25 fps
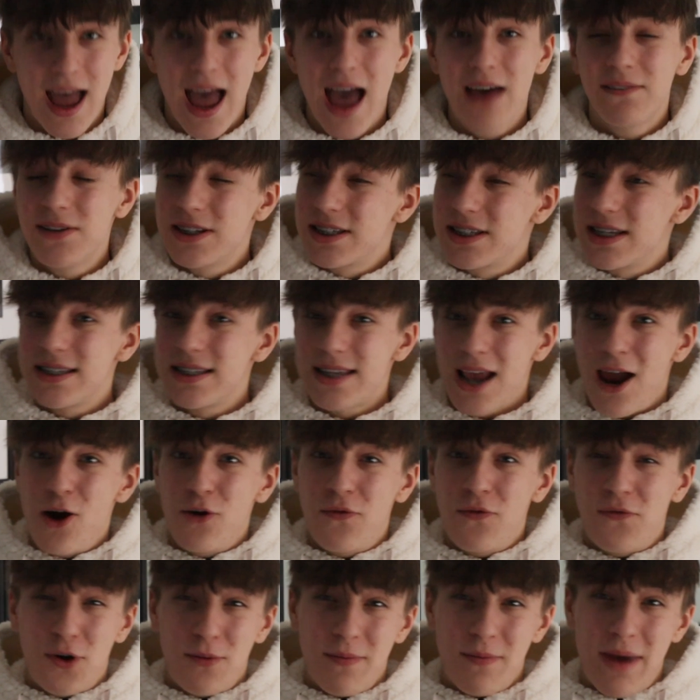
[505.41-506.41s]
Ever since
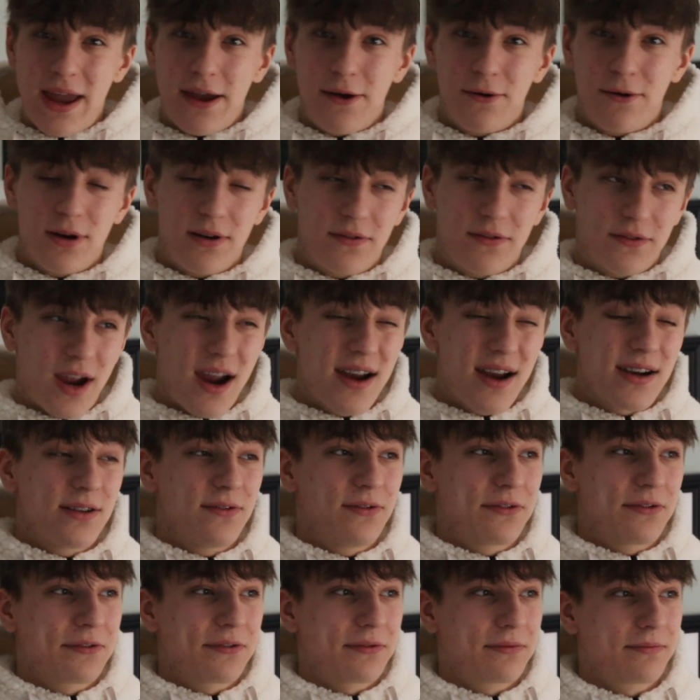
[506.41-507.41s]
Alfa Romeo have kind
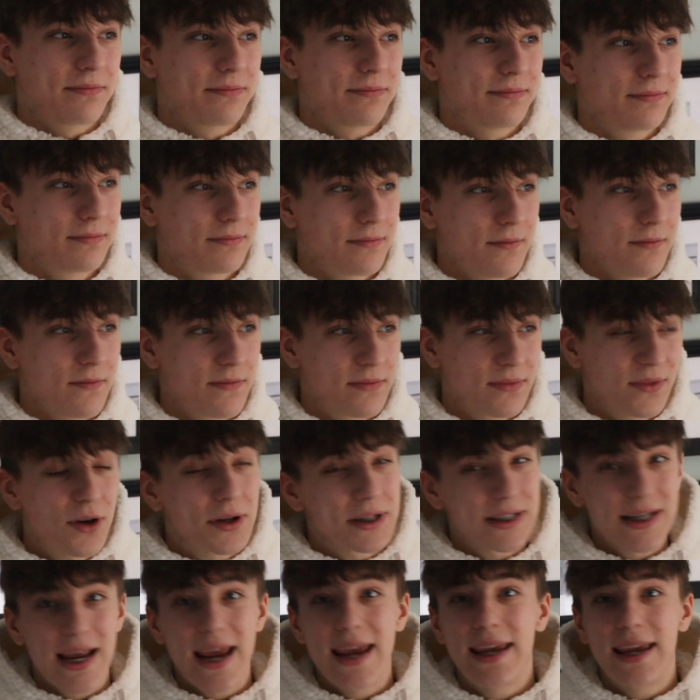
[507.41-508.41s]
of
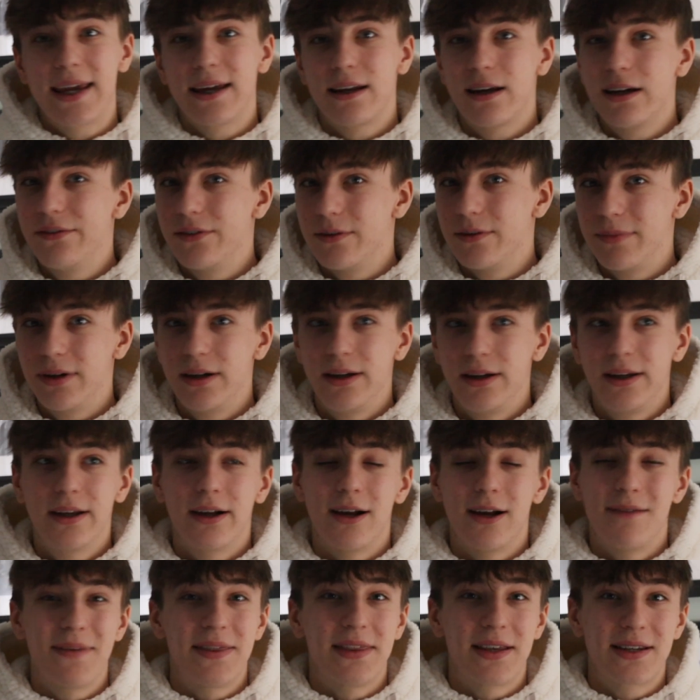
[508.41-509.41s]
not taken over, but, you
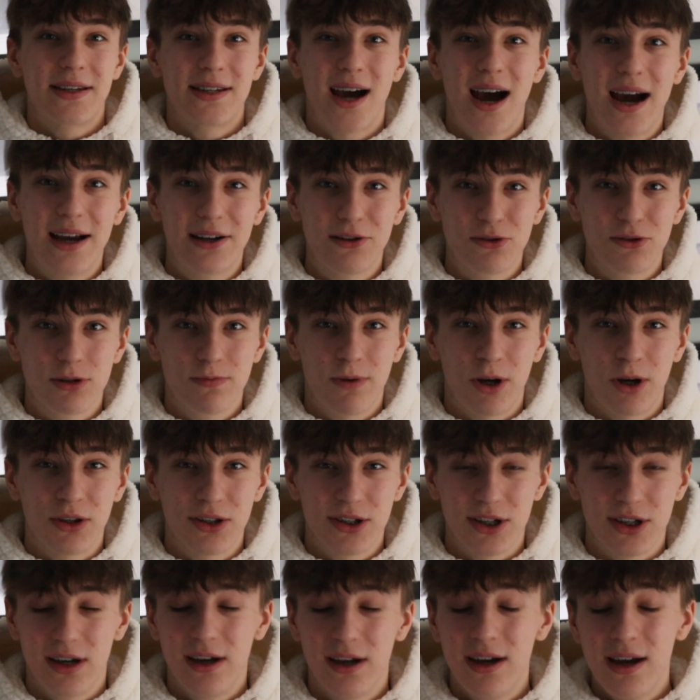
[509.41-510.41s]
know, been the title
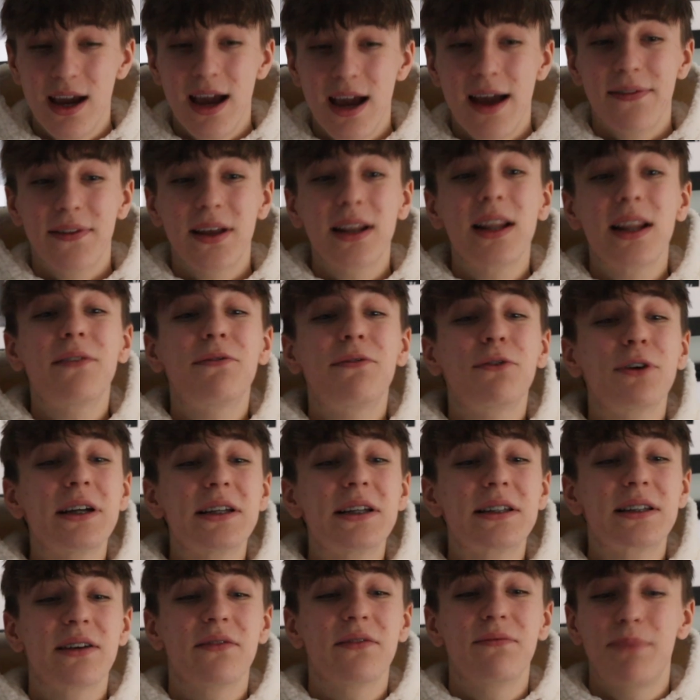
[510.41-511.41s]
sponsor, the
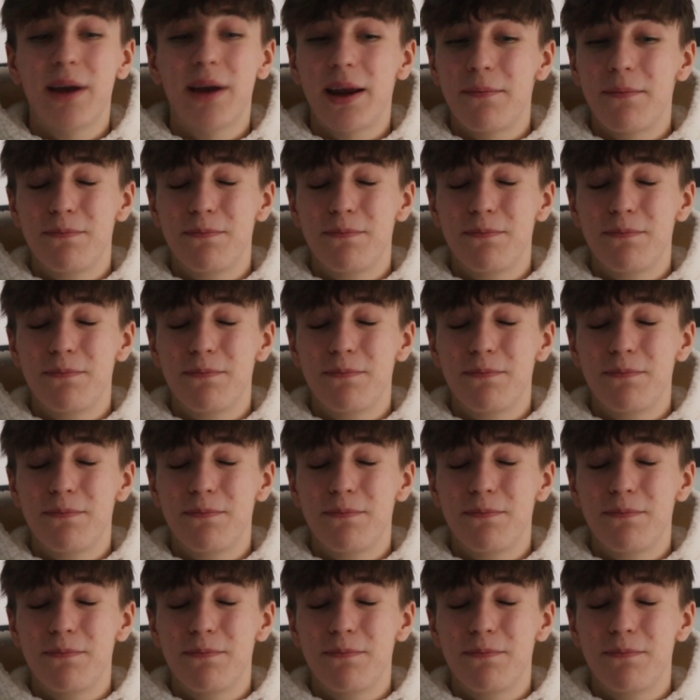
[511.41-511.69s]
liveries have been